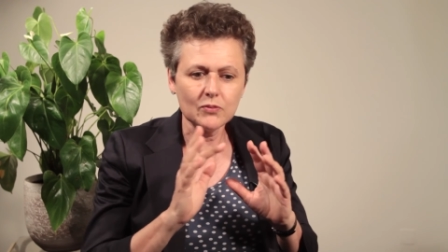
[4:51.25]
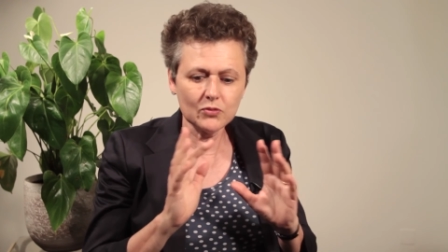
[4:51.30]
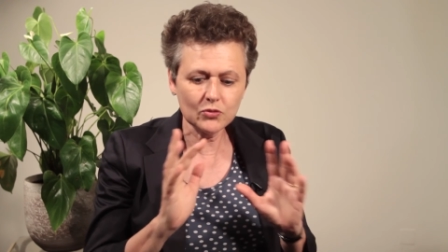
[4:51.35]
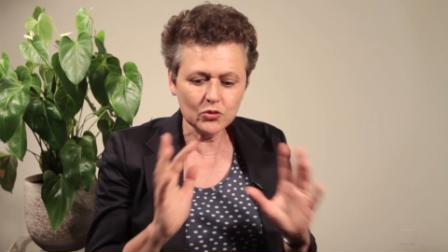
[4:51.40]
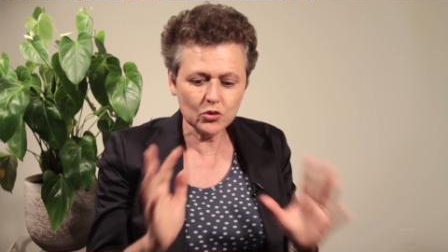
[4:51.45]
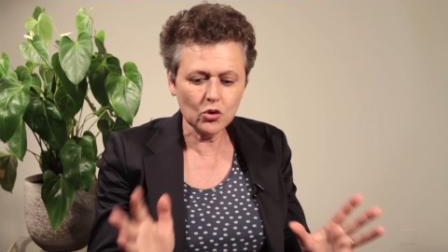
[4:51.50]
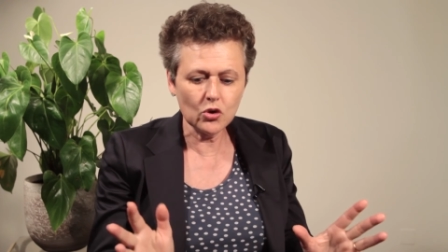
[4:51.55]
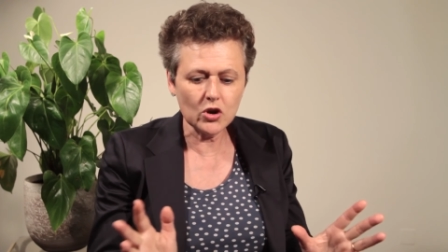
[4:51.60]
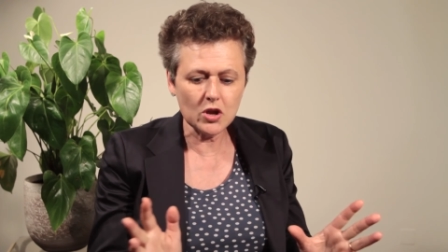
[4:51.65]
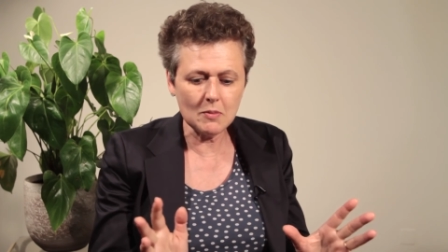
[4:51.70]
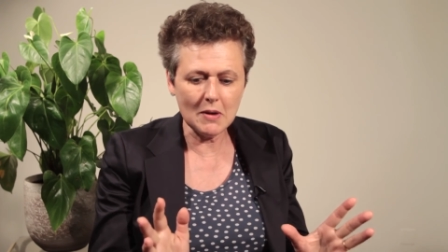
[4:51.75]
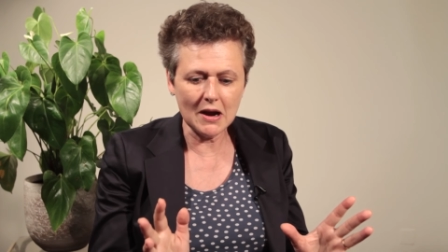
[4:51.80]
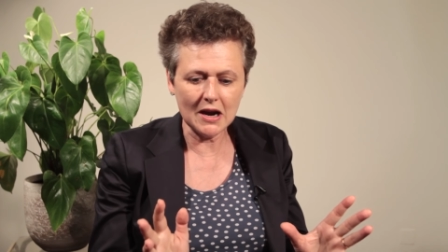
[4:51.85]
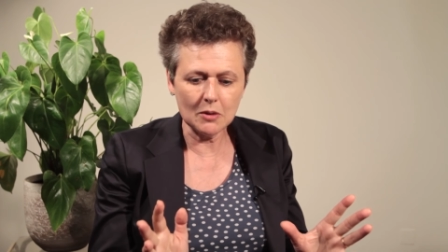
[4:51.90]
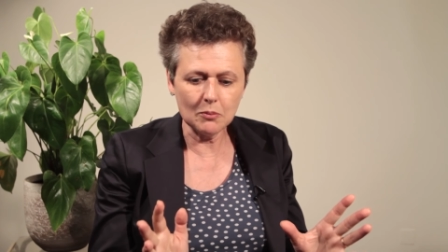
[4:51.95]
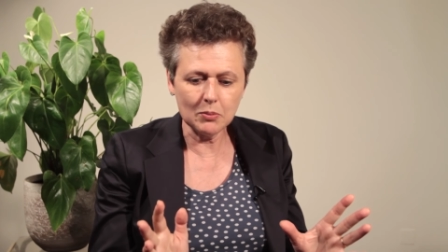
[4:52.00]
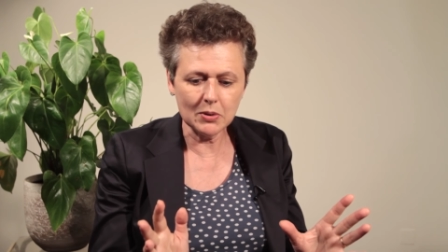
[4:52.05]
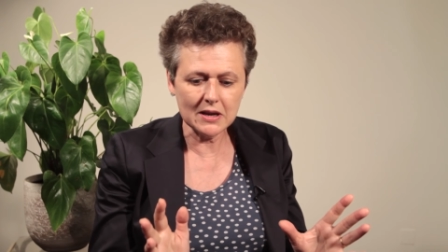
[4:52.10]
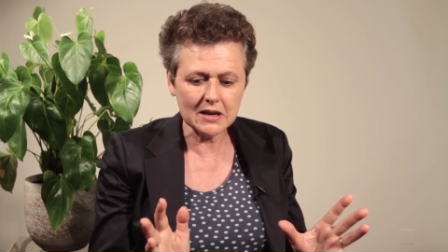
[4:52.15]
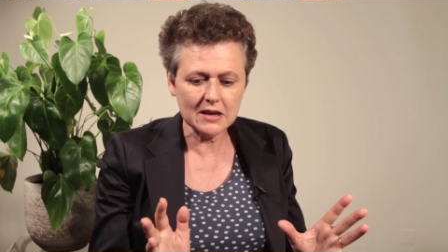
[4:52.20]
talking about
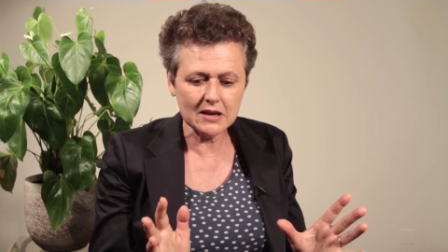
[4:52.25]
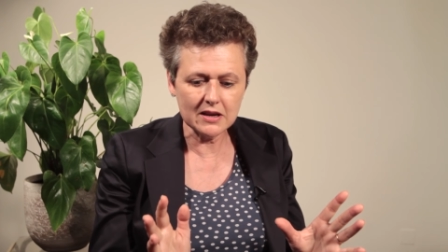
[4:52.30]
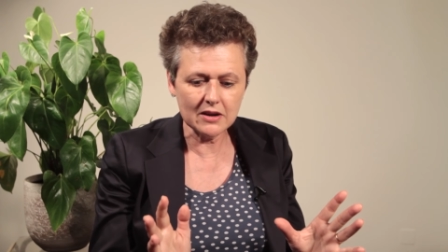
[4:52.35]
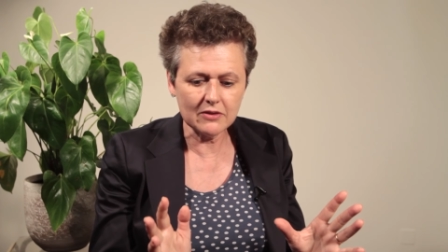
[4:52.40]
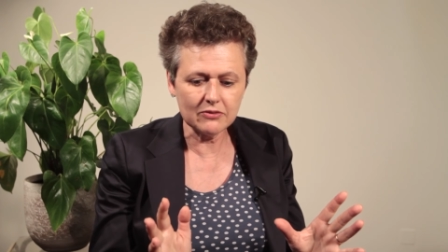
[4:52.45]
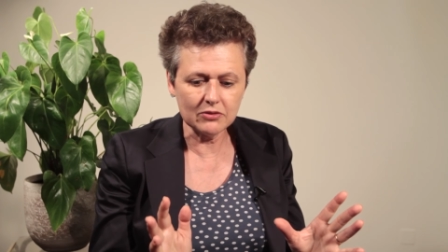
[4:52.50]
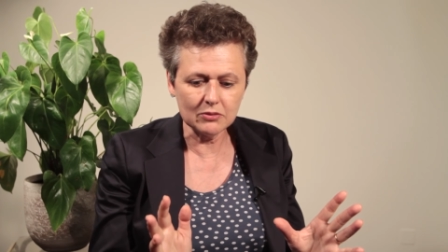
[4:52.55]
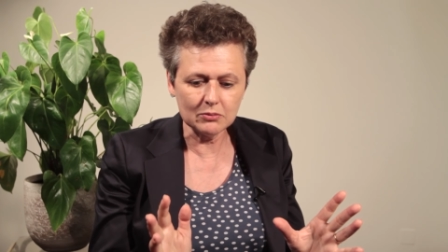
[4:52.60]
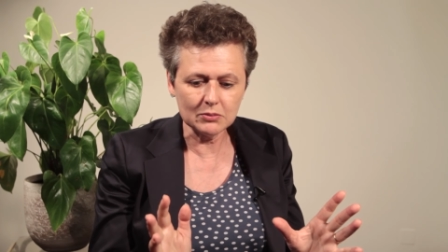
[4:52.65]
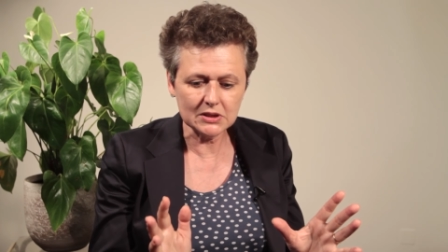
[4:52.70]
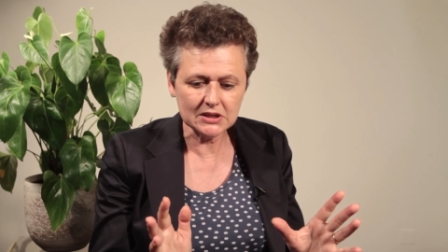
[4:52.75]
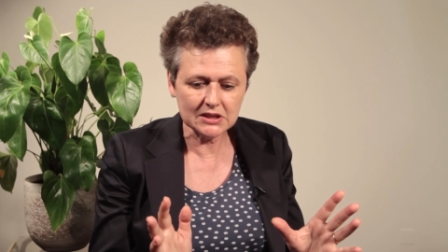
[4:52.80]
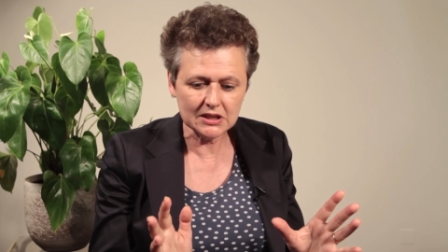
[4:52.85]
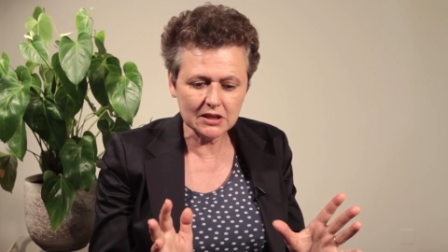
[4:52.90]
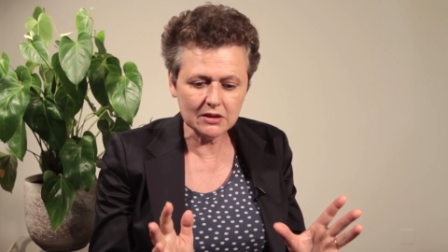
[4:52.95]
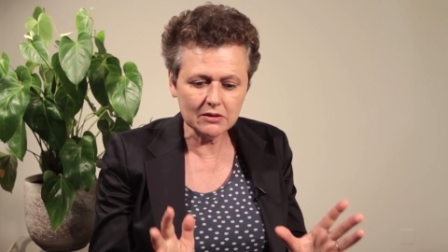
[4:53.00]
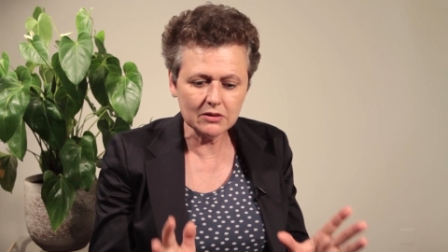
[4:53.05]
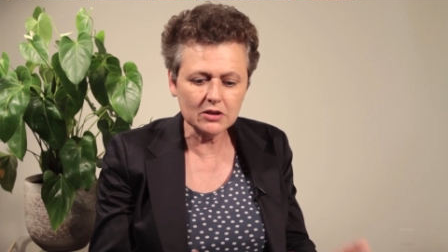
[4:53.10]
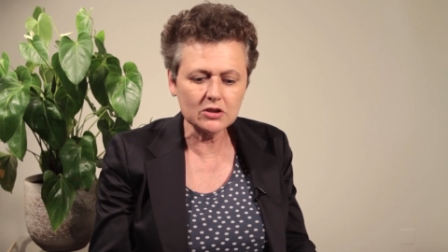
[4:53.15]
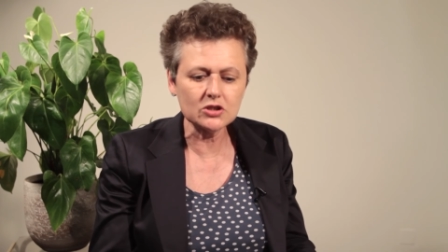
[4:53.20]
completely different
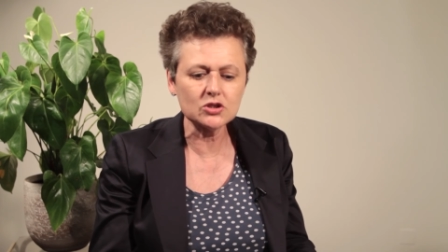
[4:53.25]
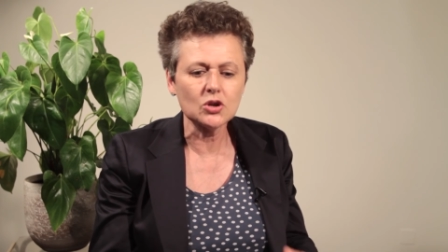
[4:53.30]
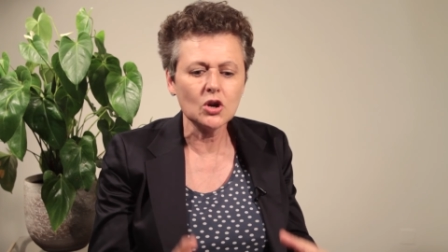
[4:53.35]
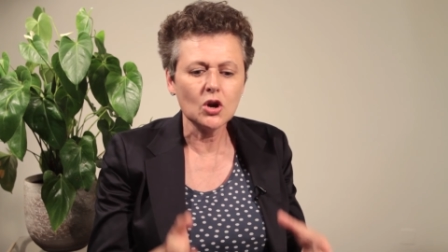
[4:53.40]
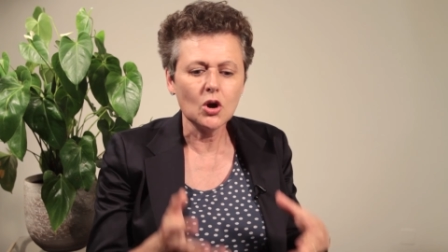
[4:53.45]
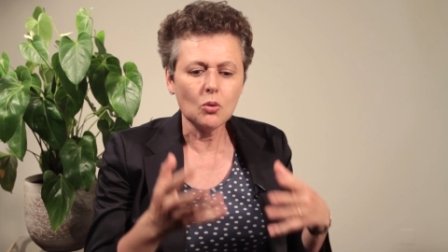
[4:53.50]
materials.